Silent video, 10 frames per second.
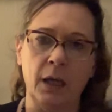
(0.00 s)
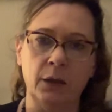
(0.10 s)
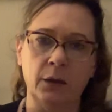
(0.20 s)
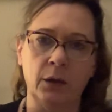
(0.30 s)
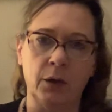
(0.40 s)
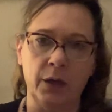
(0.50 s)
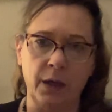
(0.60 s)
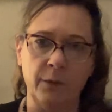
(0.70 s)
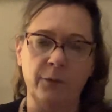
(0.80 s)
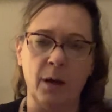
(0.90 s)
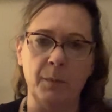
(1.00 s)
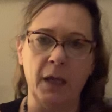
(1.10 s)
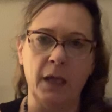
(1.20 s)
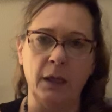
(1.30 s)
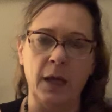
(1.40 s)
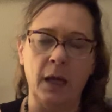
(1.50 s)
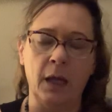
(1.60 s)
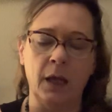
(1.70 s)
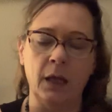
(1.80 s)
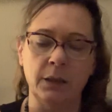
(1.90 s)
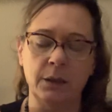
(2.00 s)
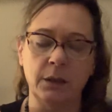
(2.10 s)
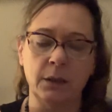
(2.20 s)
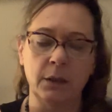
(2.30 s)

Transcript: and learning from it. And